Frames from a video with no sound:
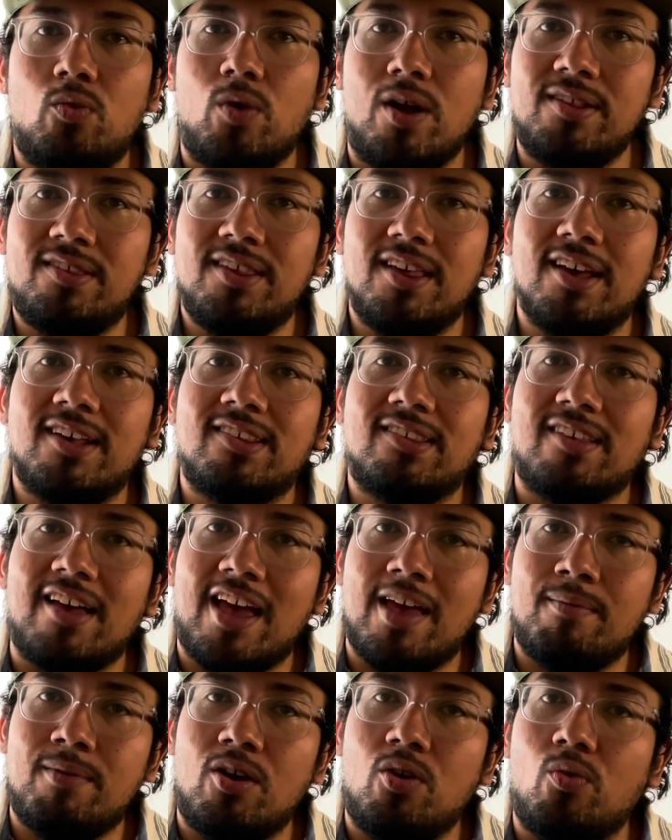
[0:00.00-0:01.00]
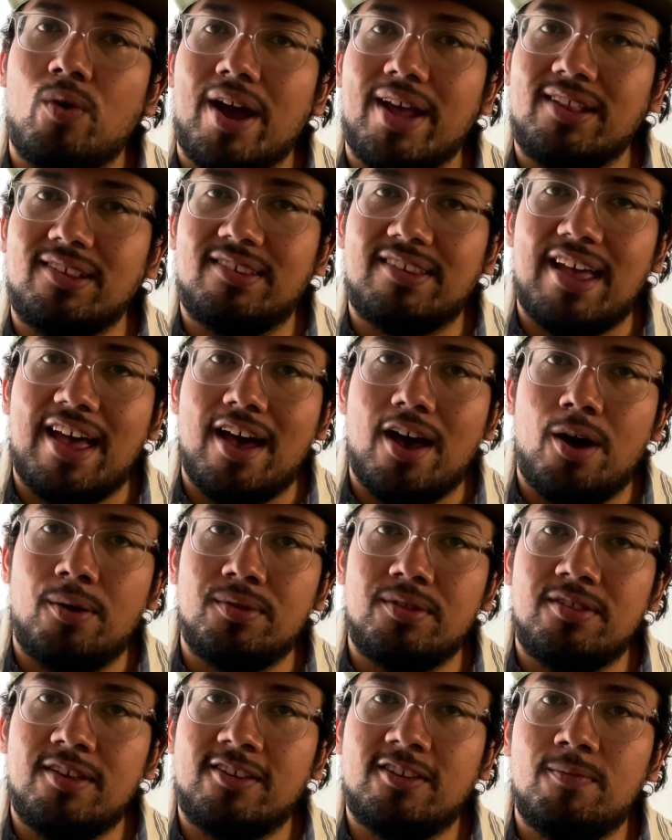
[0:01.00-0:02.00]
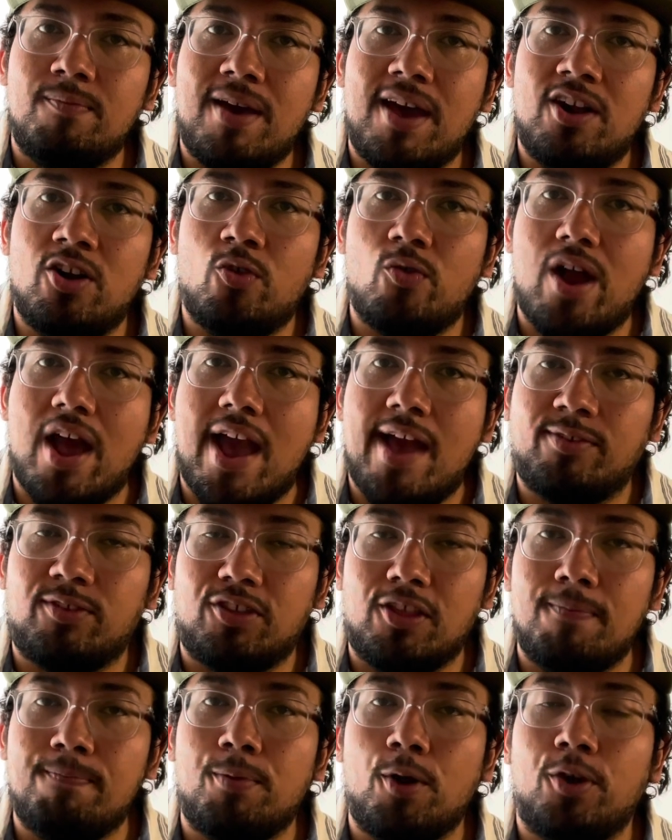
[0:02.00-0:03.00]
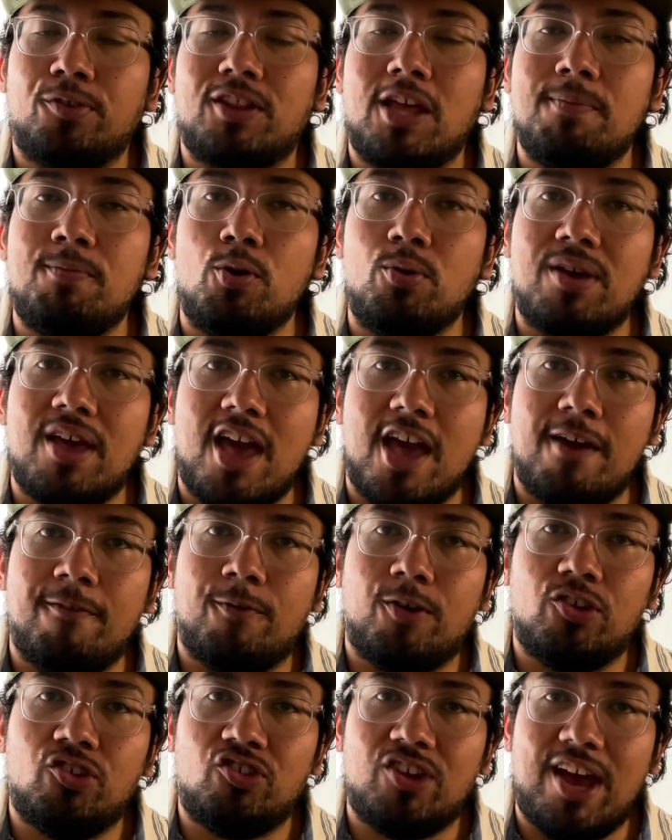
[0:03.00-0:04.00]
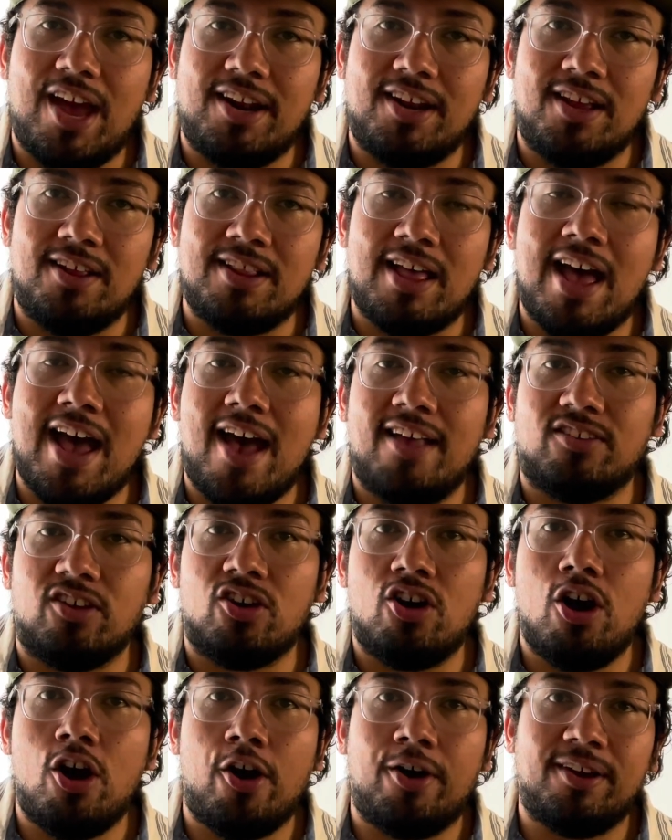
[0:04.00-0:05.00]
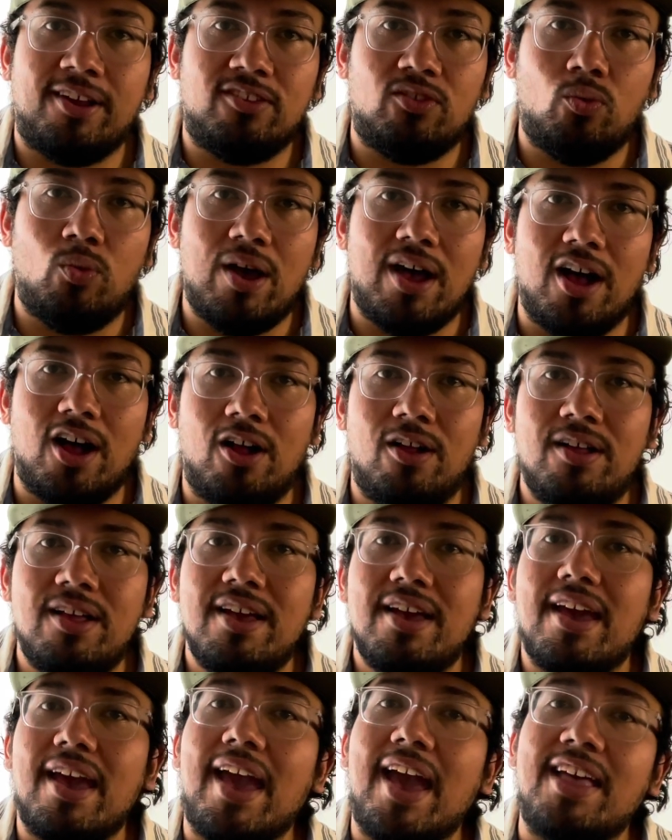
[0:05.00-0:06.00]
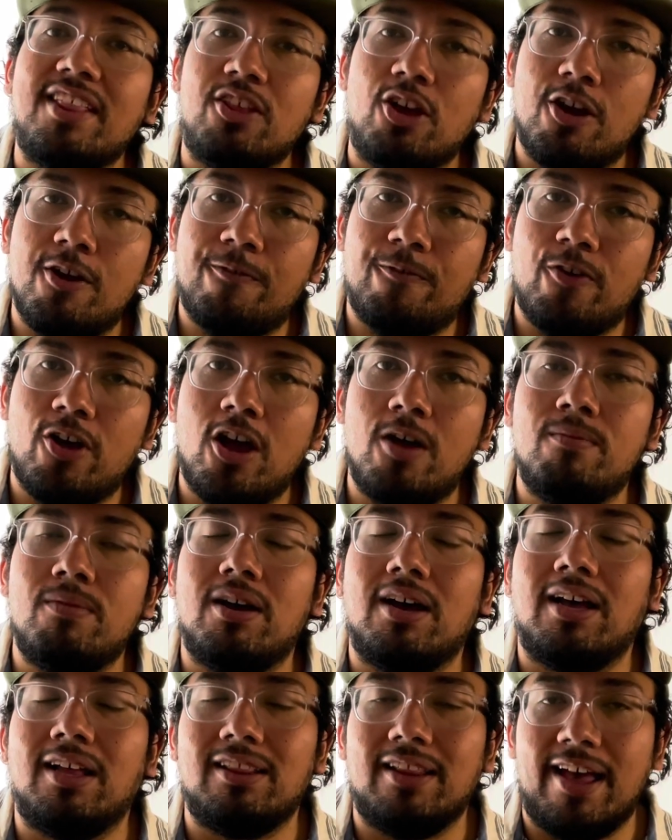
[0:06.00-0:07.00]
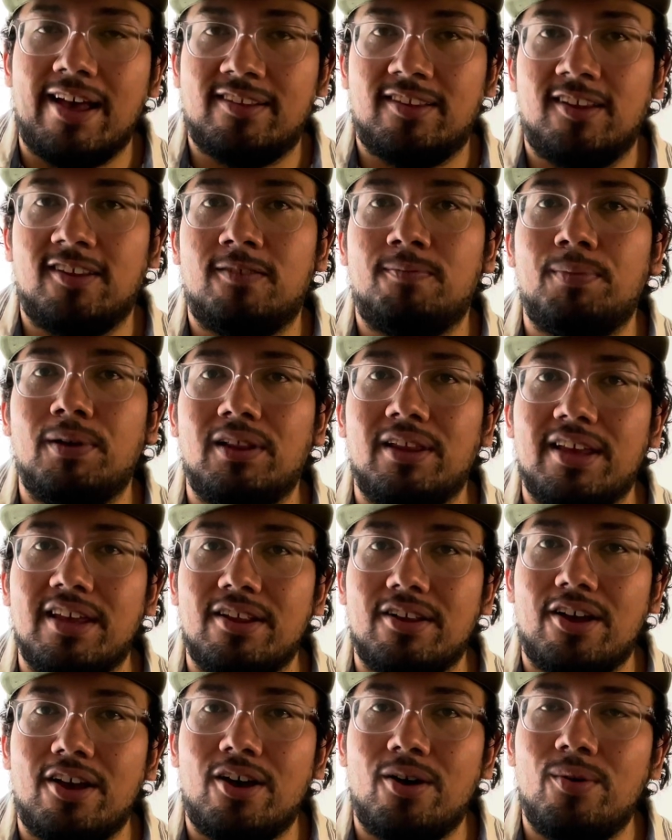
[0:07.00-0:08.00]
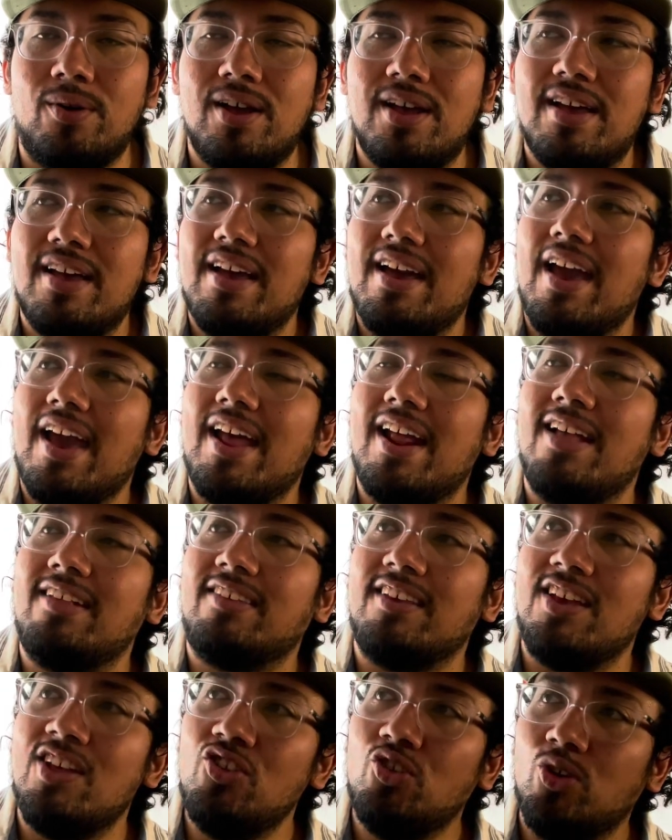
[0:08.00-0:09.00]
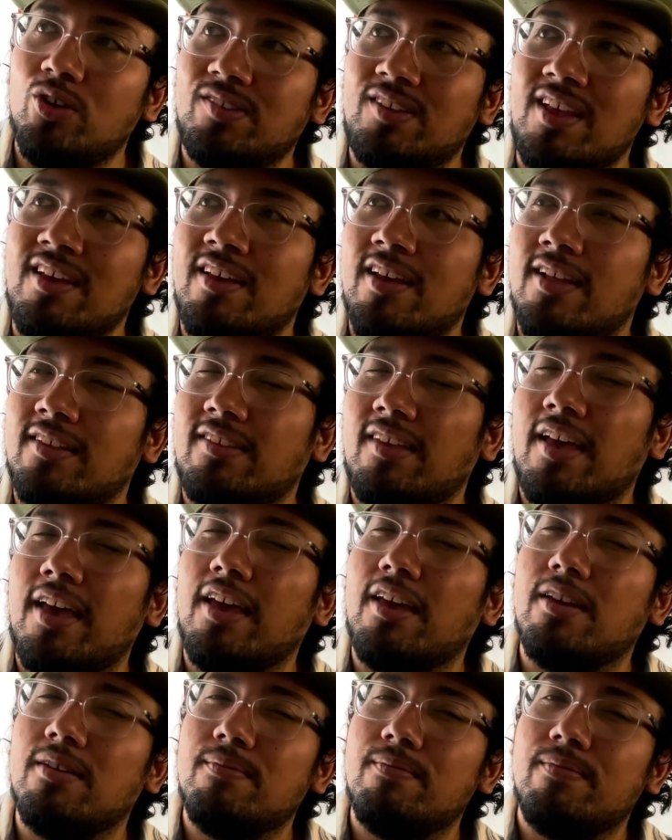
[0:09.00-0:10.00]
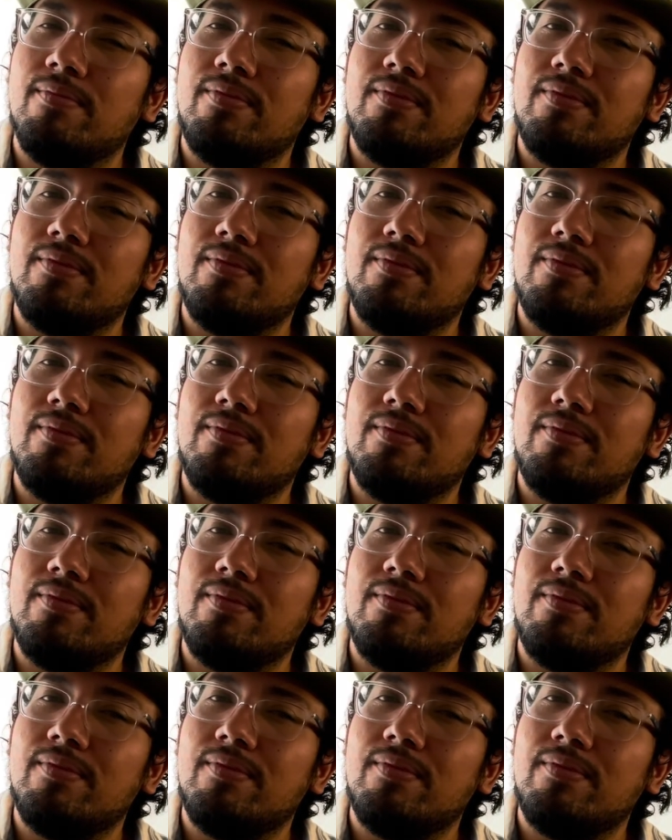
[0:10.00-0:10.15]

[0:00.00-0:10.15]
once the excitement winds down, this man arrives with a birthday bouquet for Shannon that has a card as well. And they're from Alexis Bellino. And it's interesting because, like,